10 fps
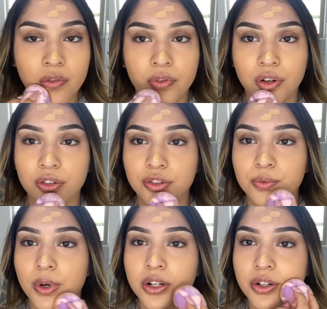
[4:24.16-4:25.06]
For those
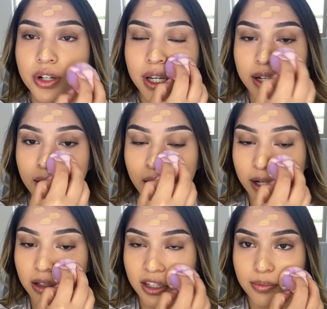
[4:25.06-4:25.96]
wondering, and
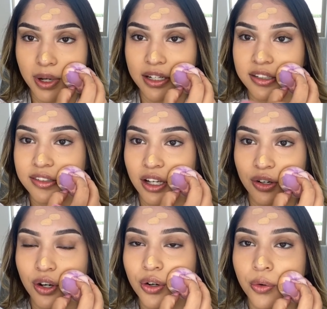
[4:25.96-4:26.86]
I'll leave my
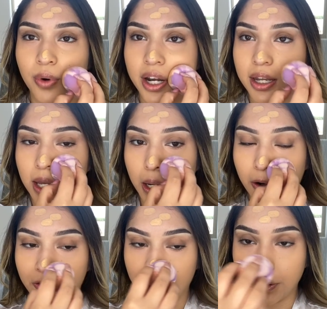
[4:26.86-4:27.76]
discount code right
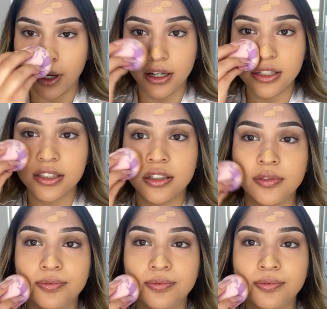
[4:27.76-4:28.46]
here for you guys.